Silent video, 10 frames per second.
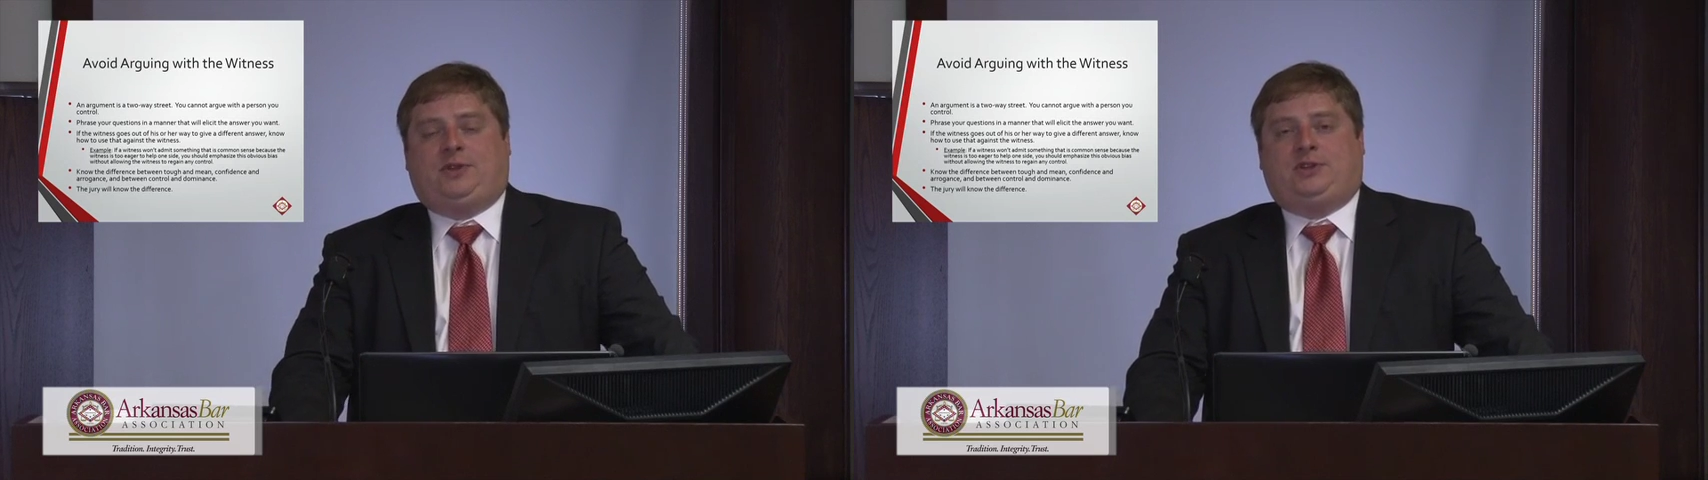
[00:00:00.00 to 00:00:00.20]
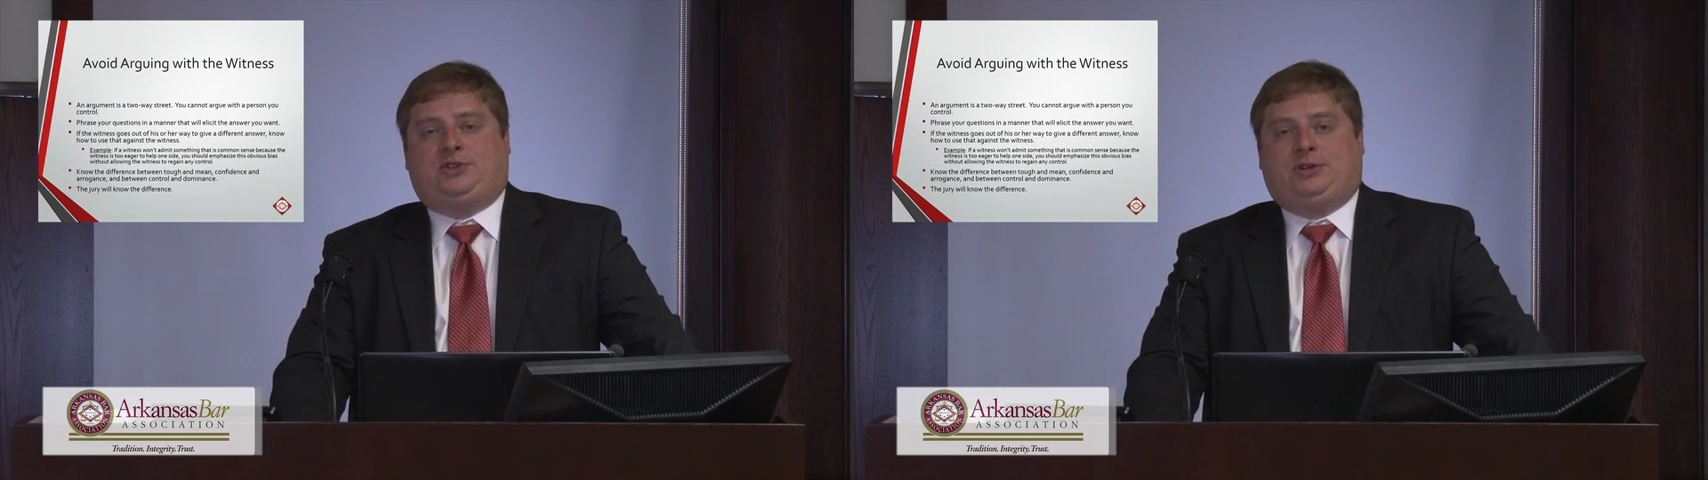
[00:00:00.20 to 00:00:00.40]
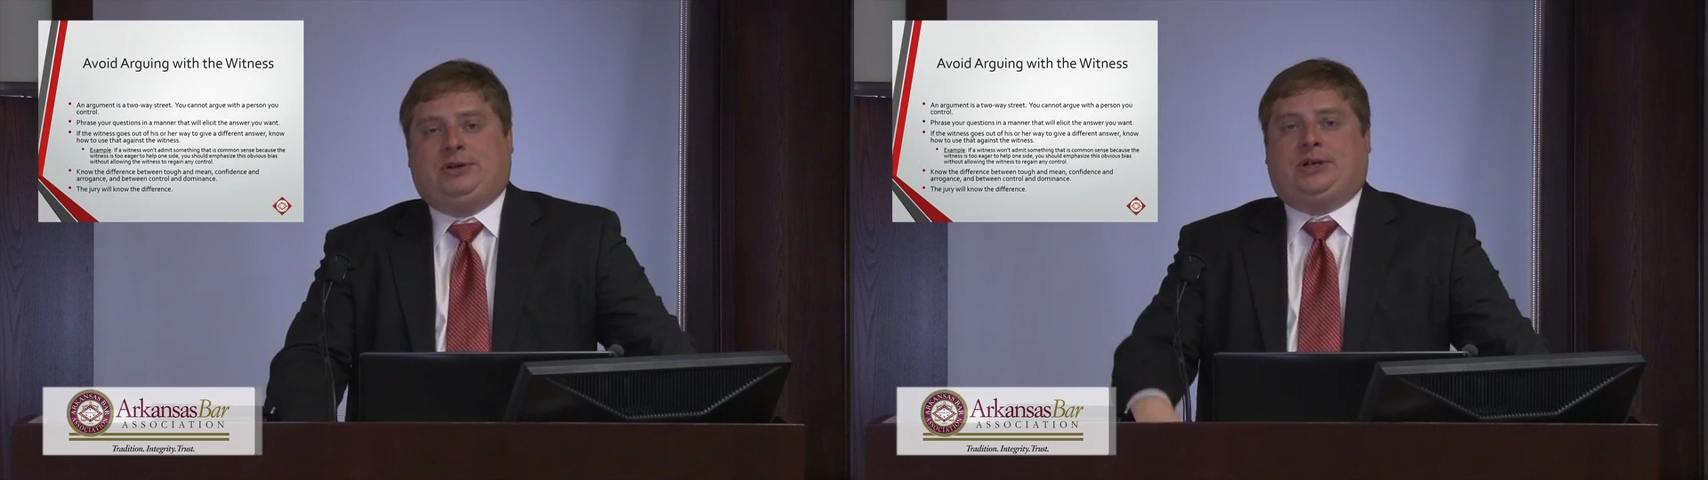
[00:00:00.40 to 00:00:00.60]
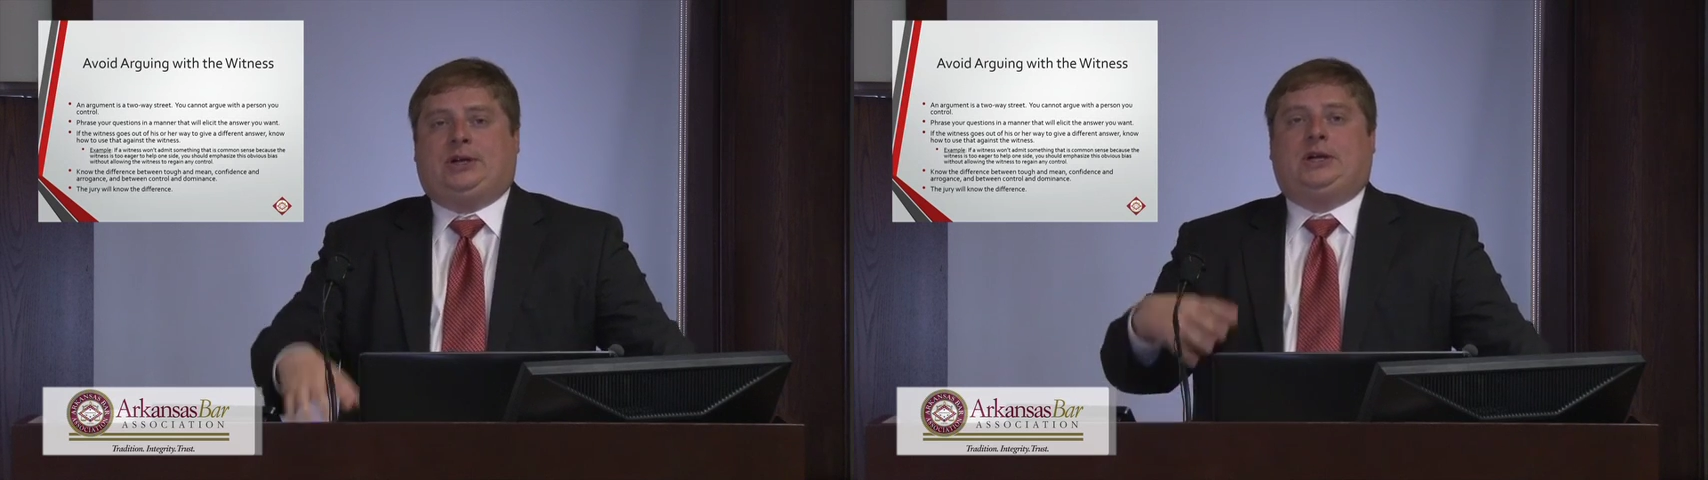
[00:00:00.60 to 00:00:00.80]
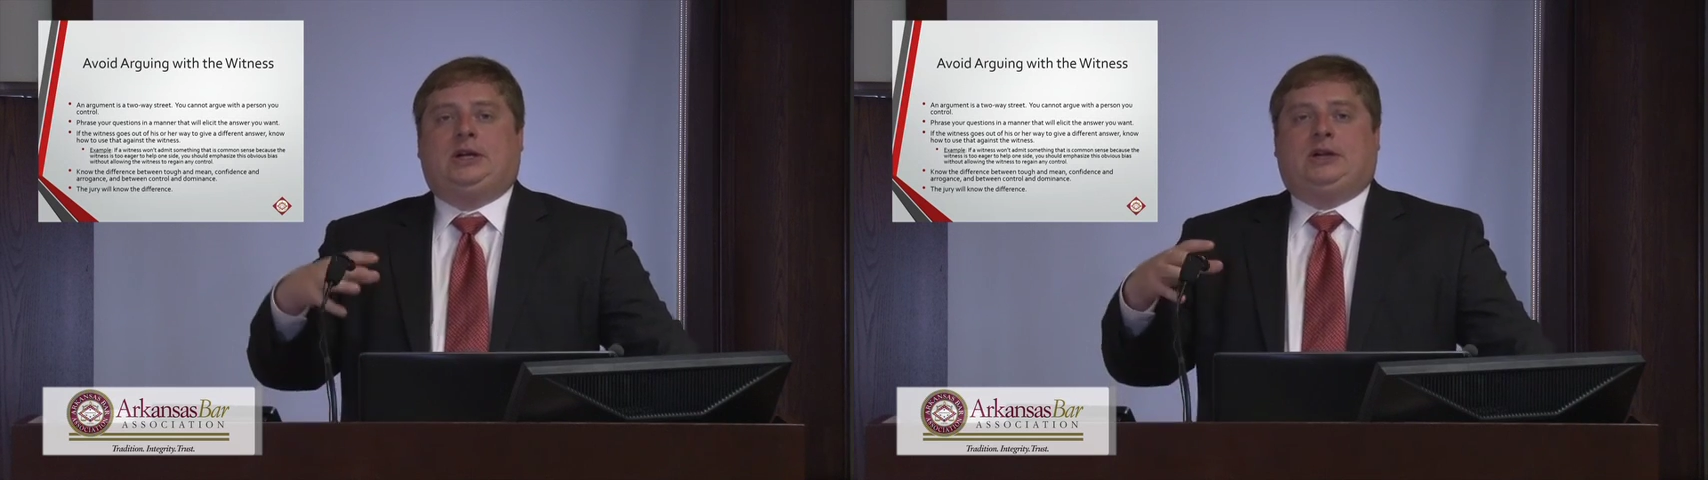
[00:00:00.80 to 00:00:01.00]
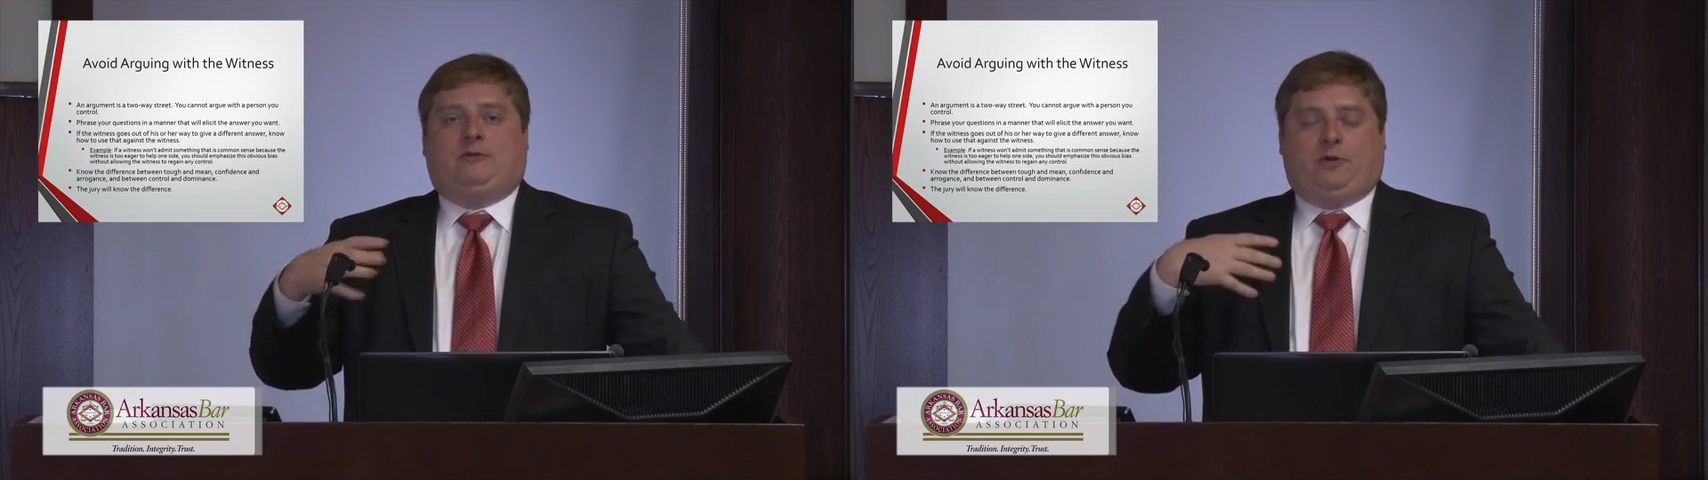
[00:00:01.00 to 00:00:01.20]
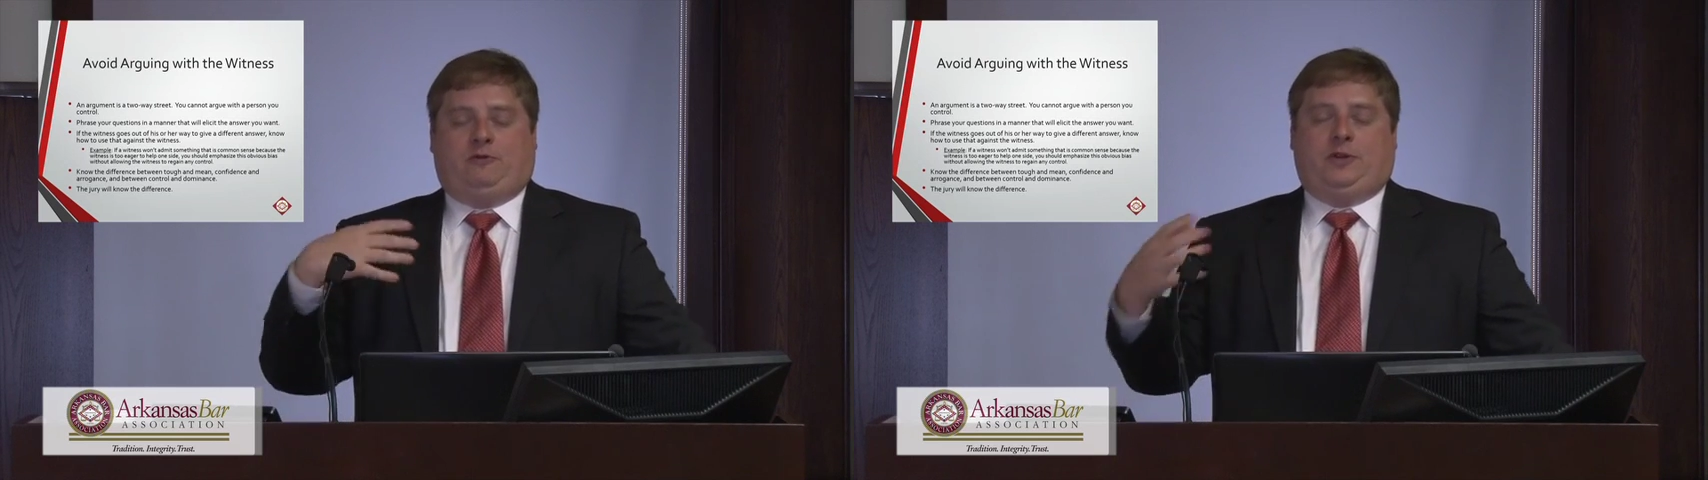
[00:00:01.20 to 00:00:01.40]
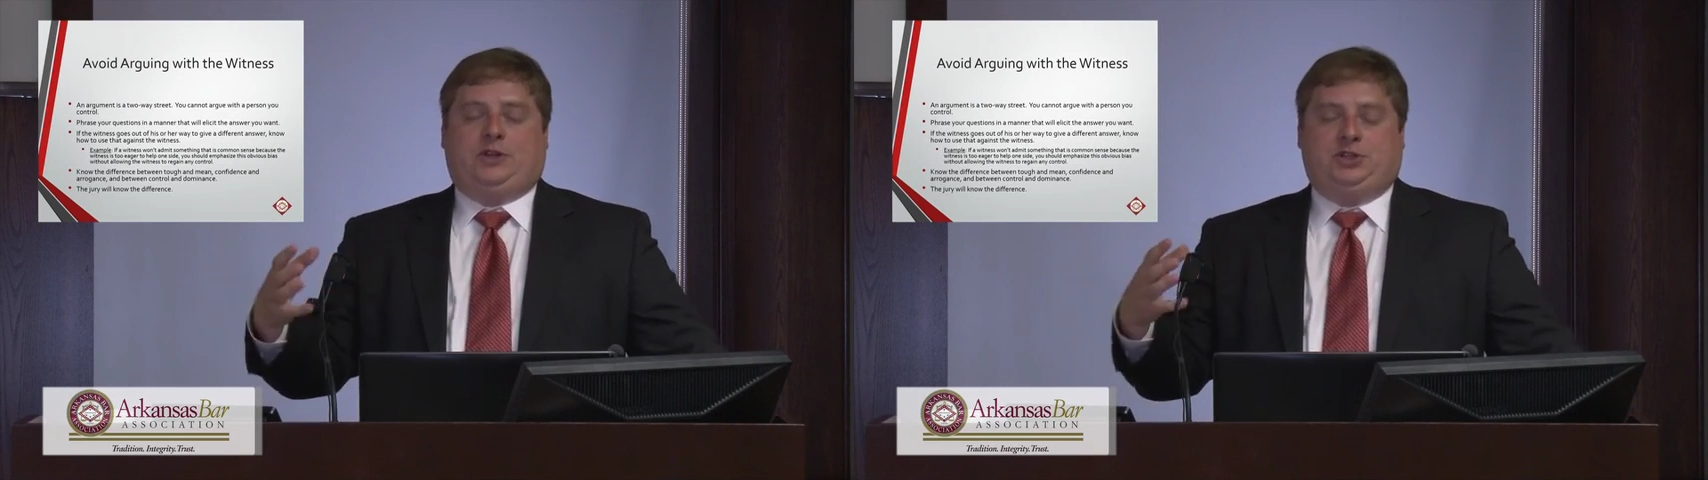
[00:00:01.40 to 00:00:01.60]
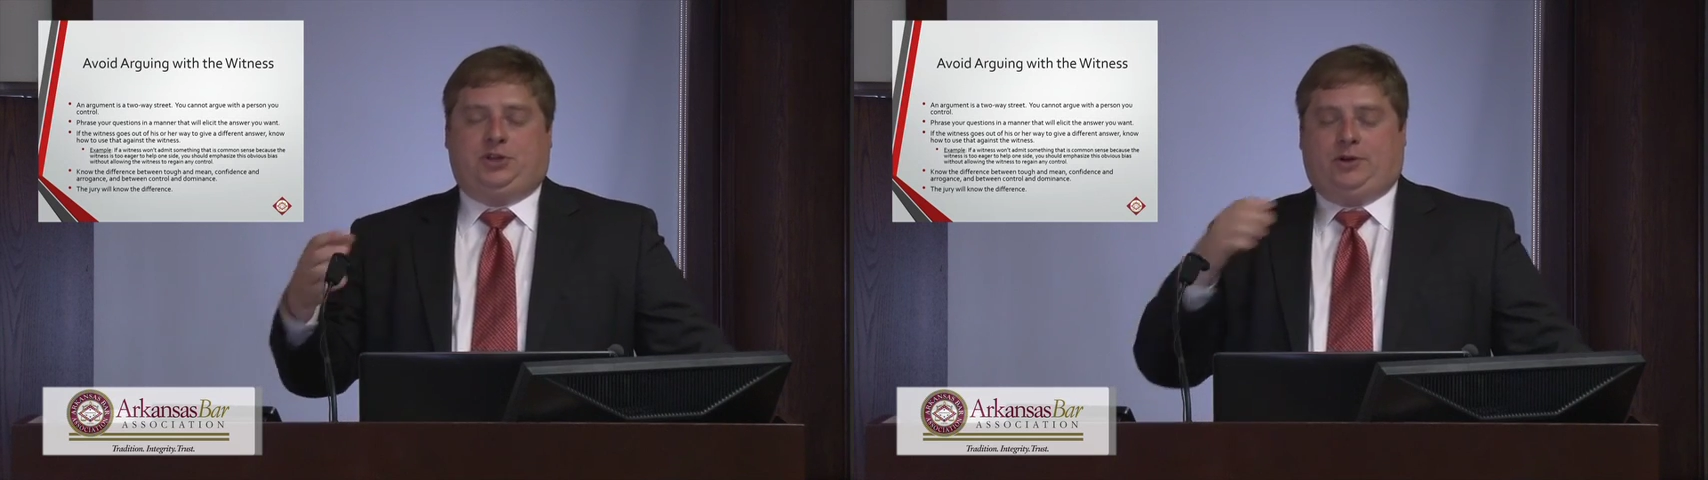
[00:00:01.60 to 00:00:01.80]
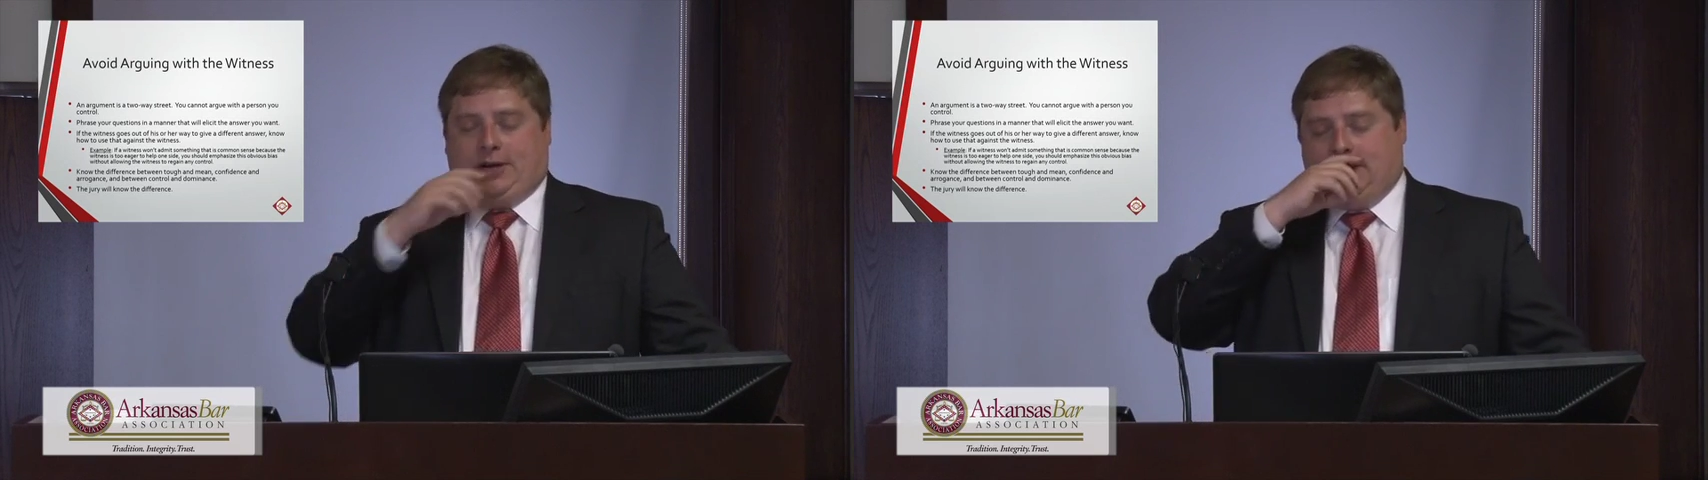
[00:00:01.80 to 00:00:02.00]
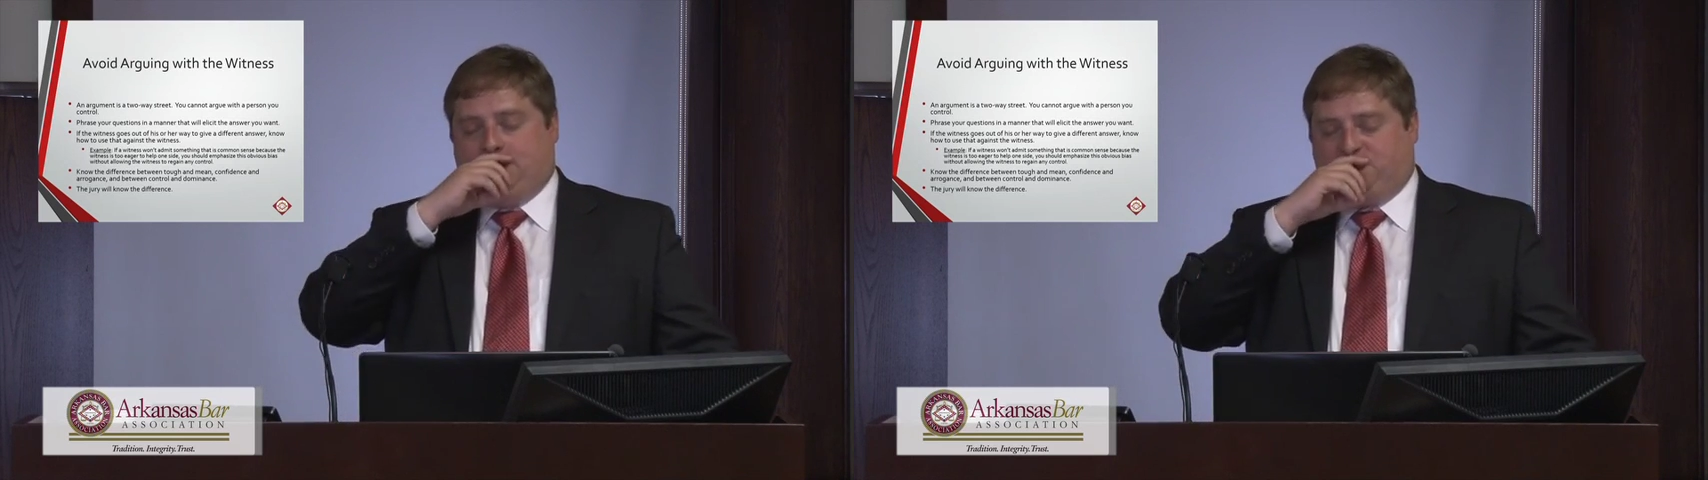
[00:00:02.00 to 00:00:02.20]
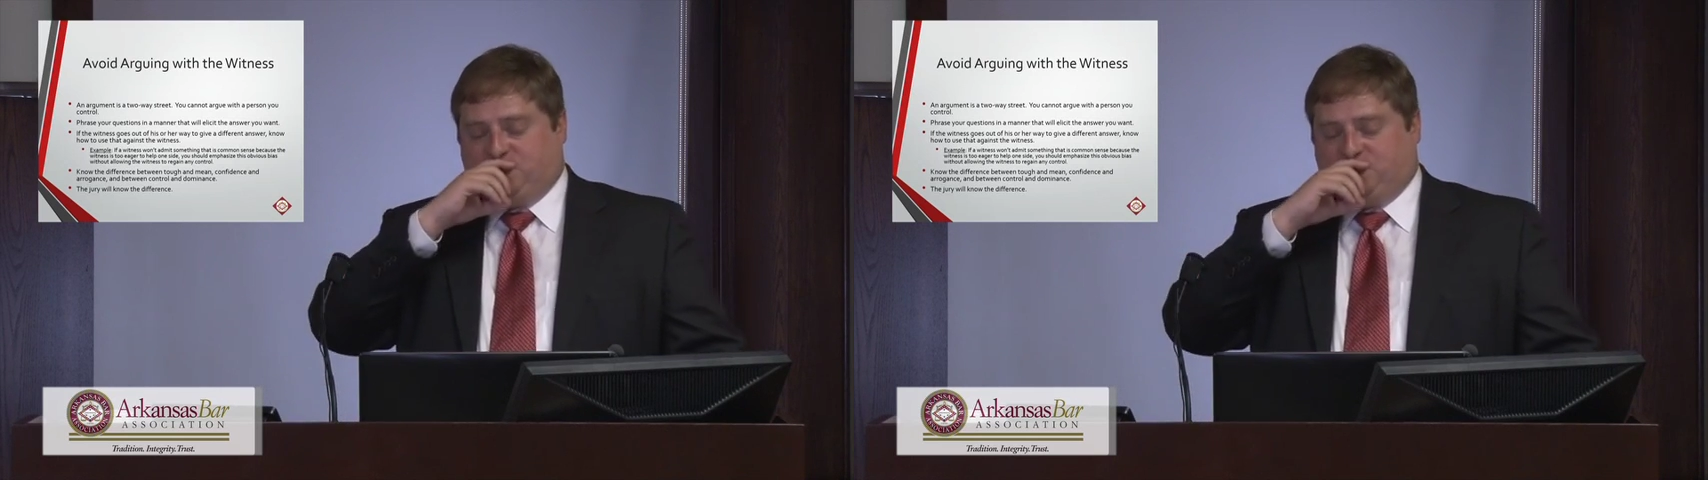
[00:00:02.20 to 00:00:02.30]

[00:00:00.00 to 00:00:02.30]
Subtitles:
the juror or for the jury